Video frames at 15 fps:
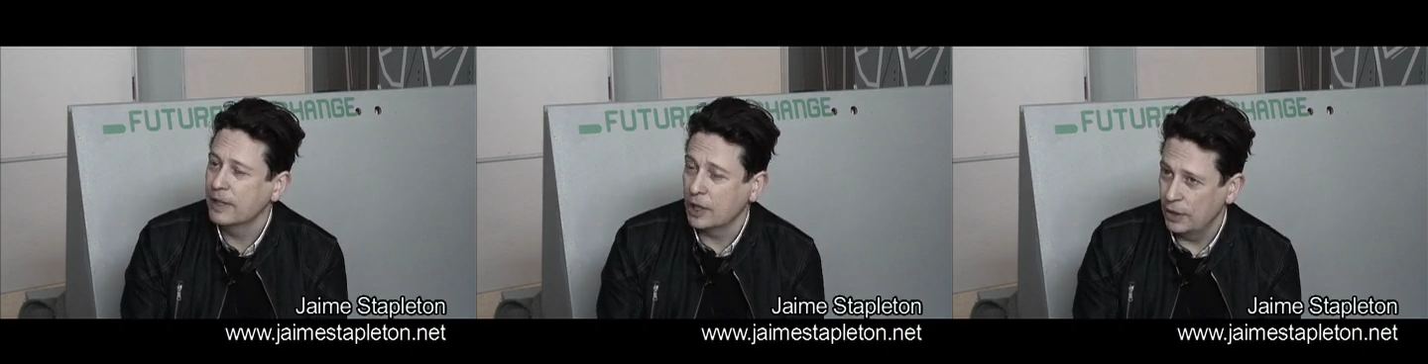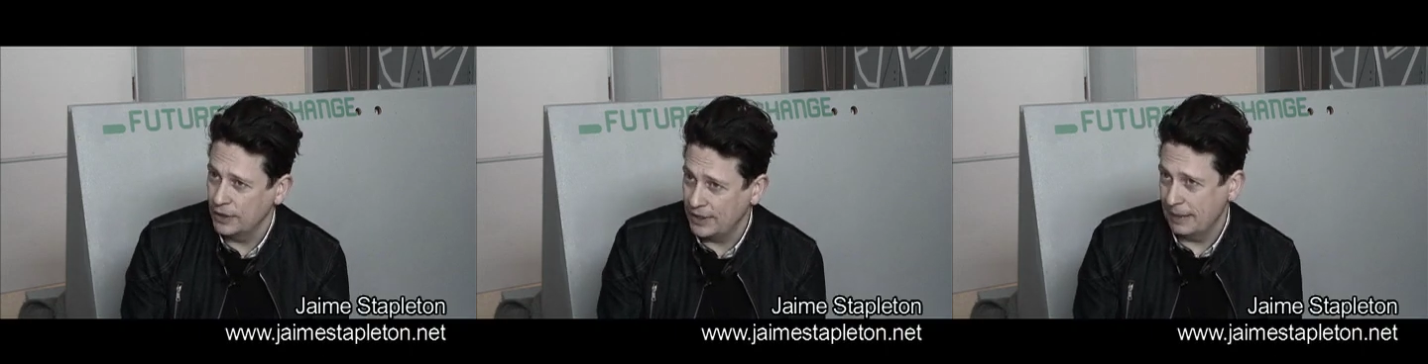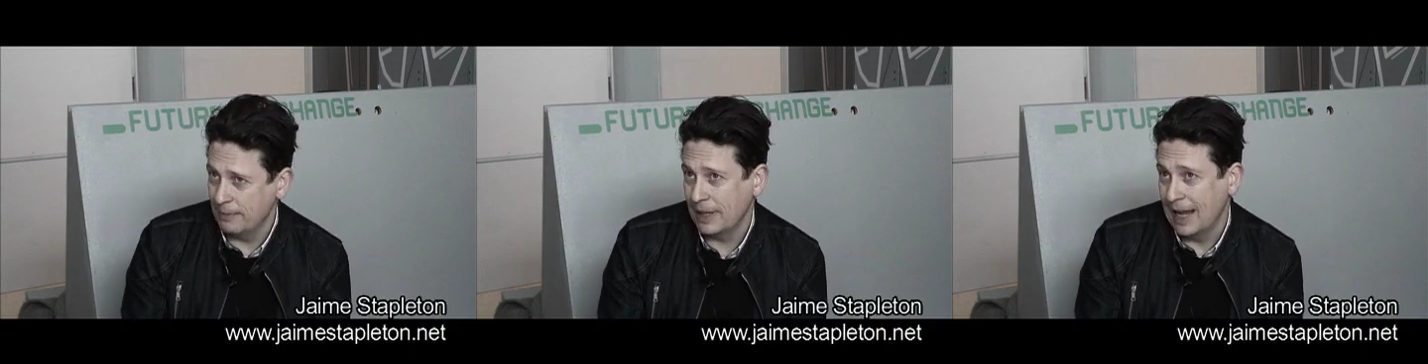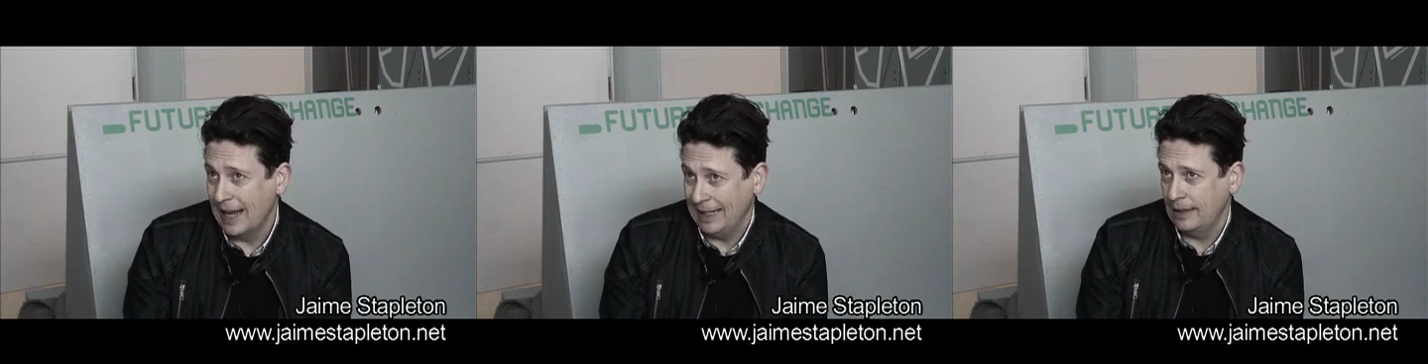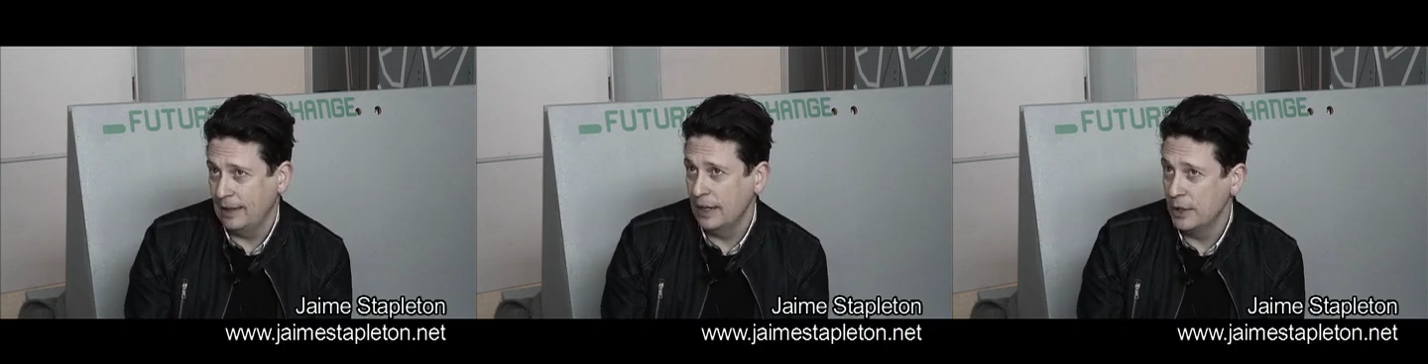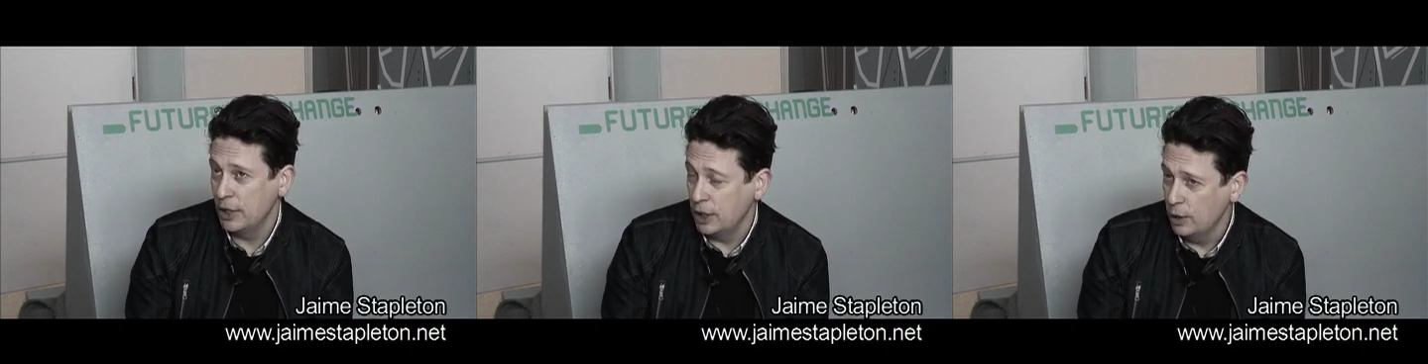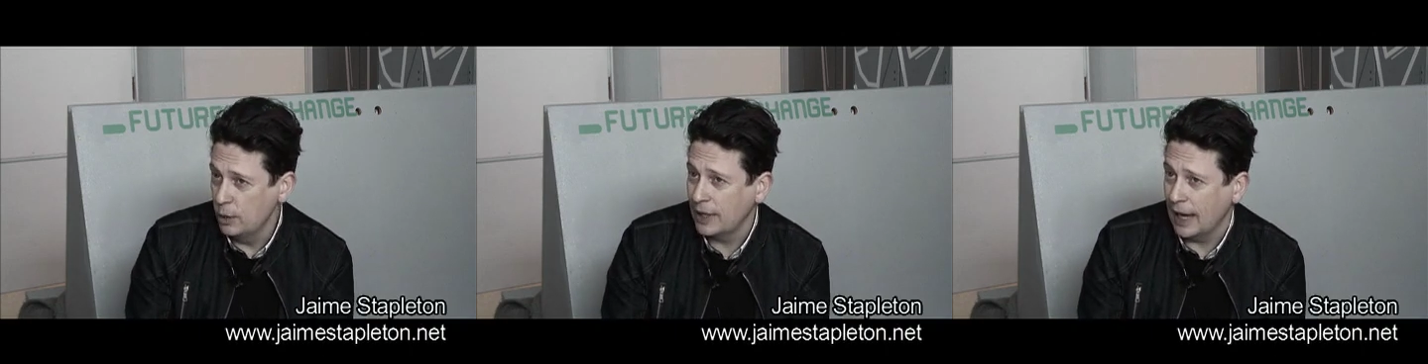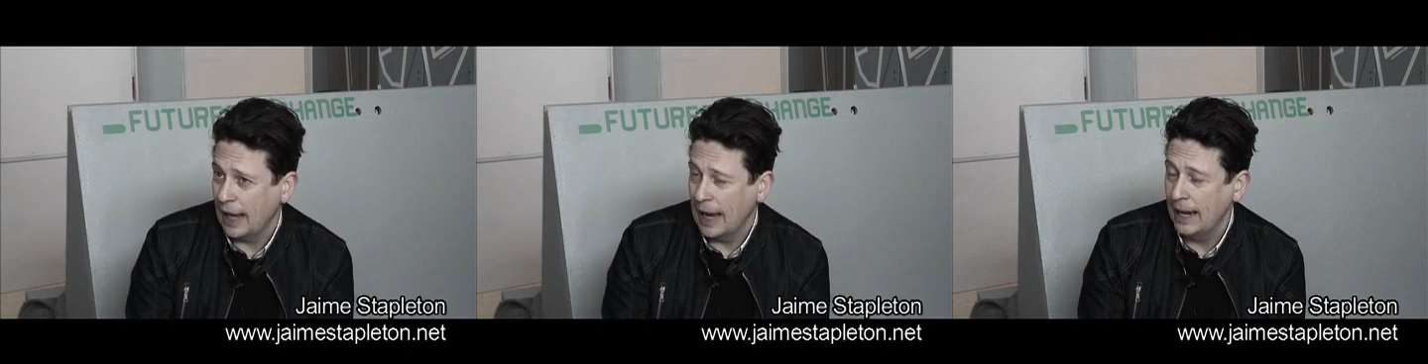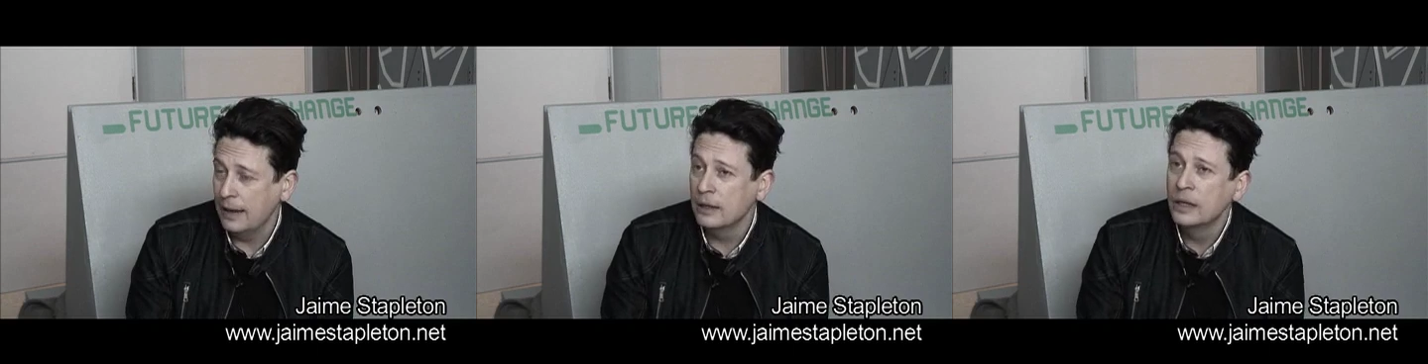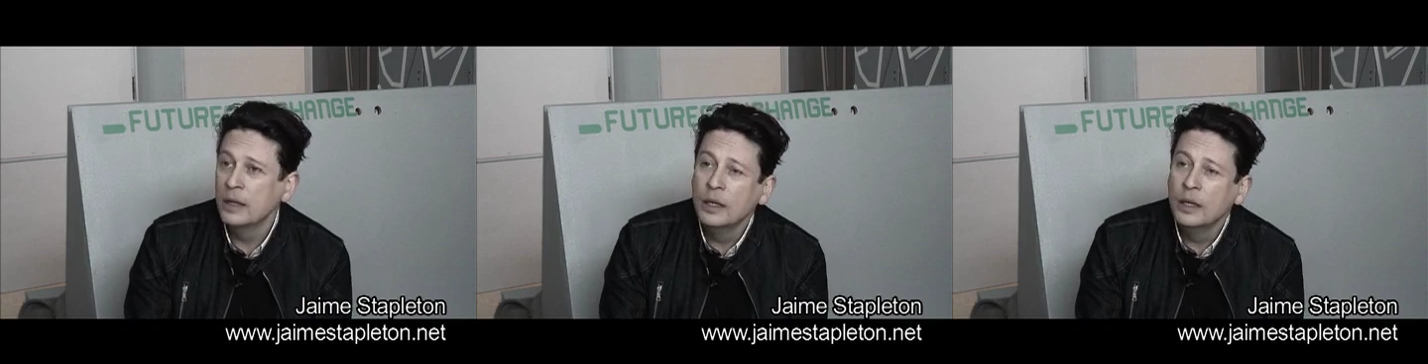the concept began in the UK